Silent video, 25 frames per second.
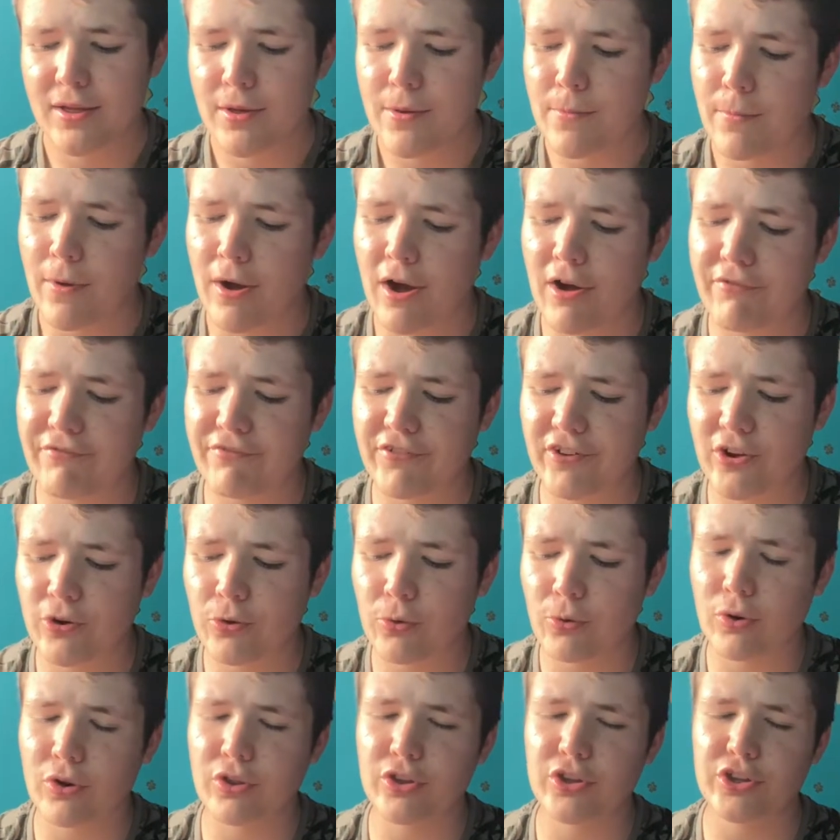I
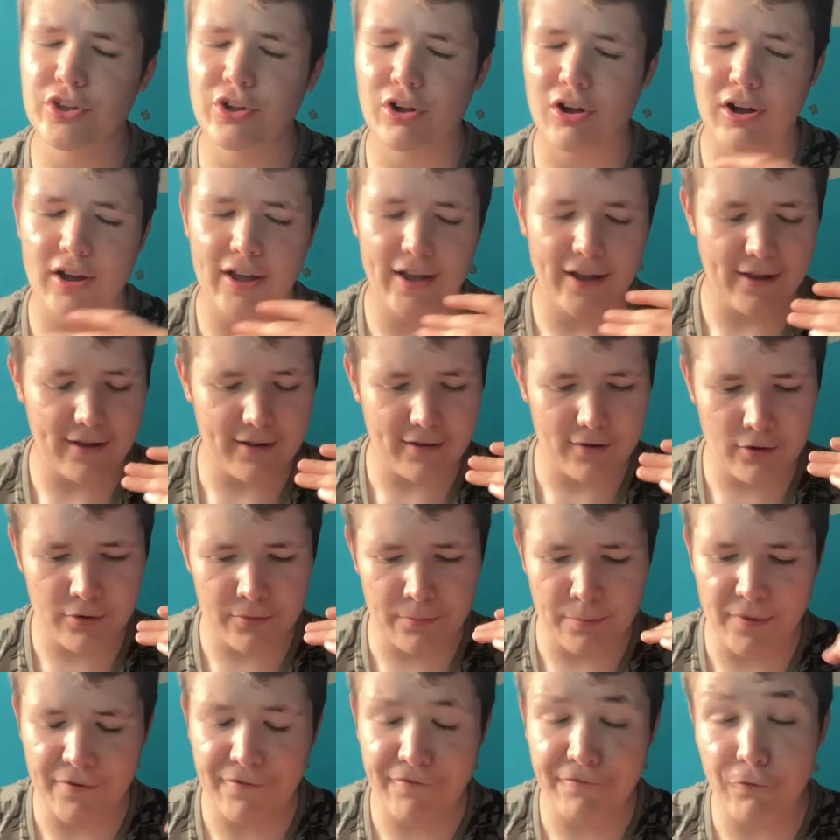feel like
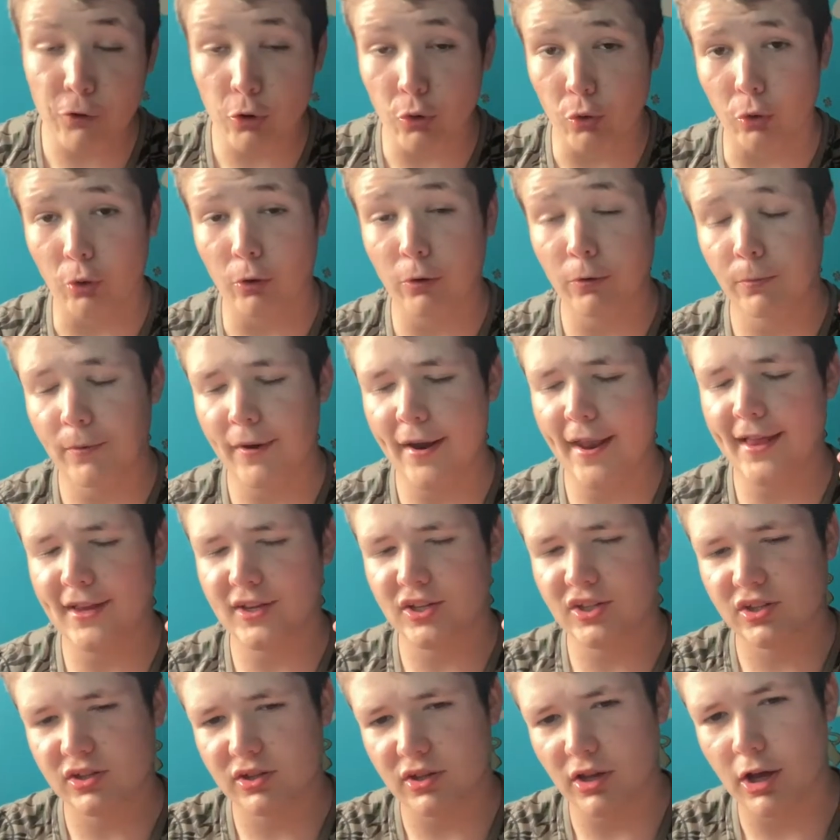before, when
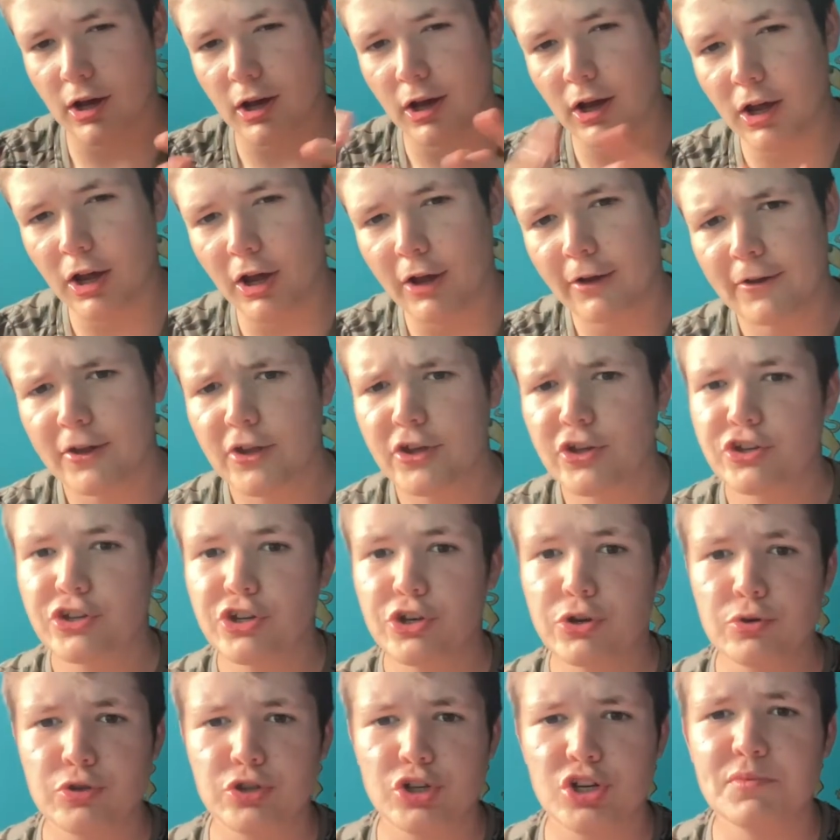it's
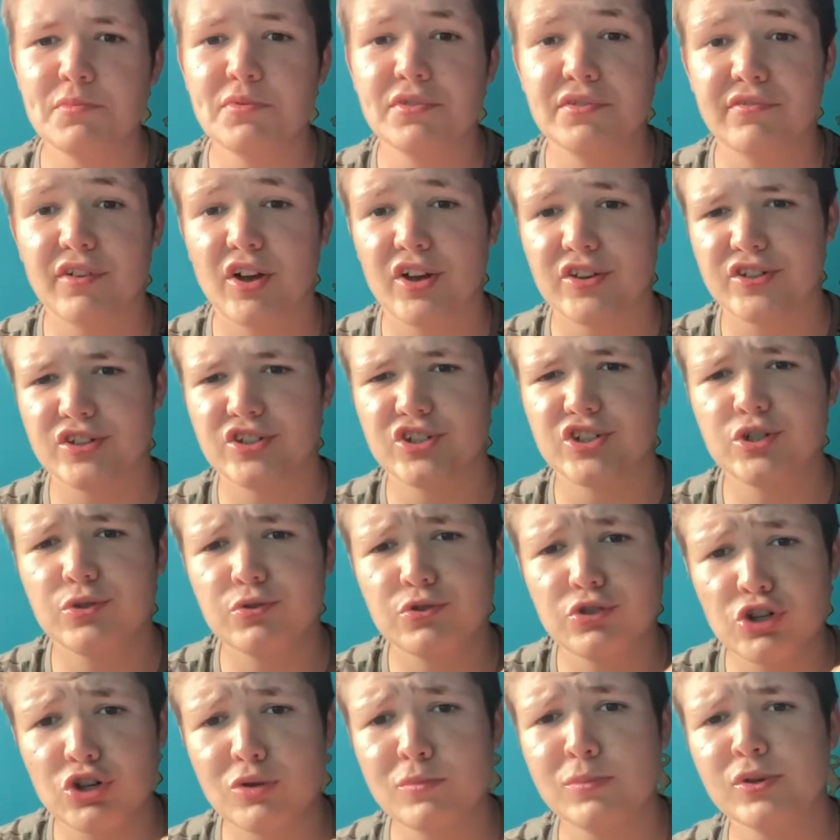YouTubers versus
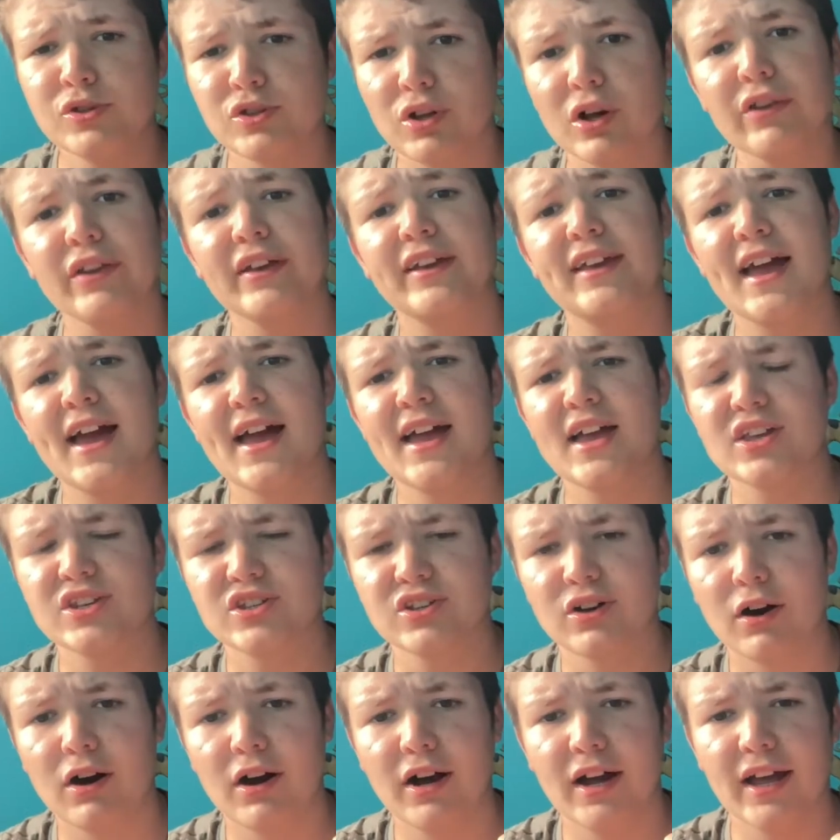YouTubers, like the
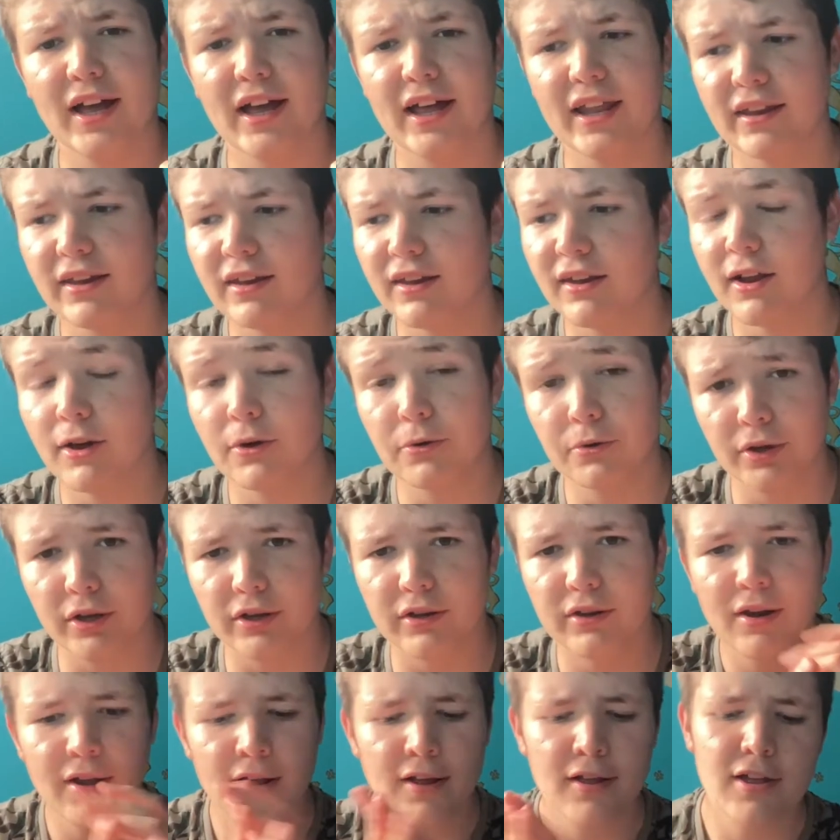KSI and
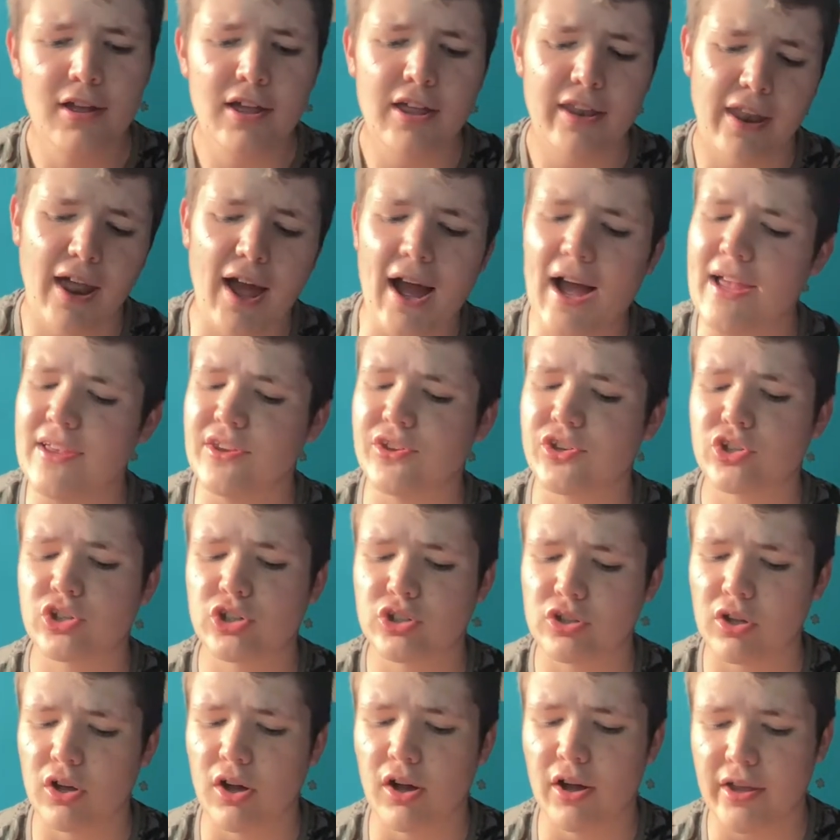Logan, that
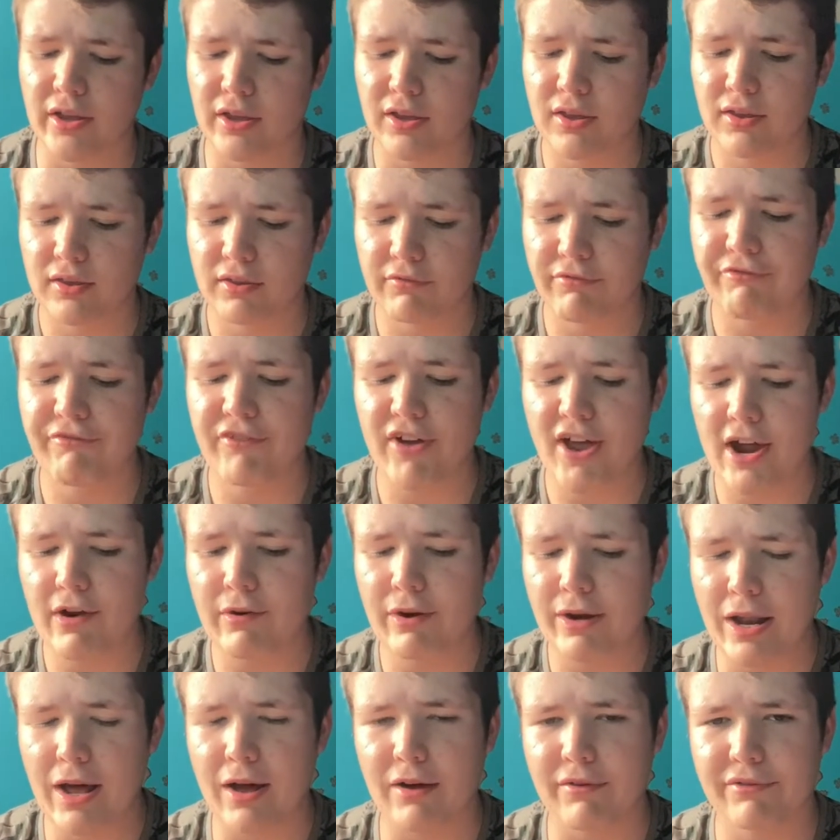is like
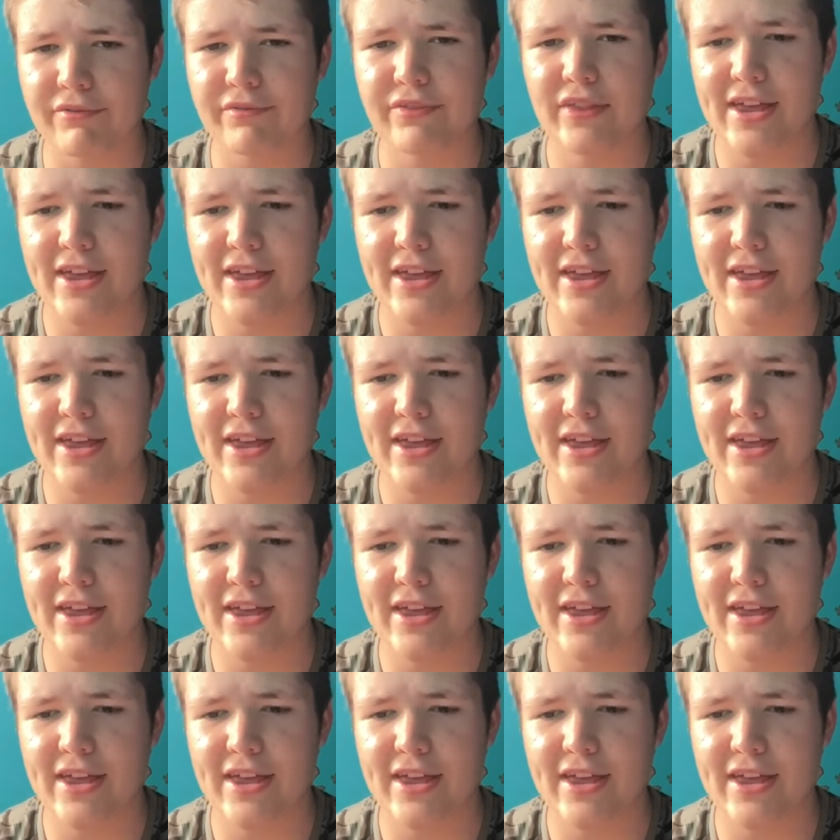fair enough.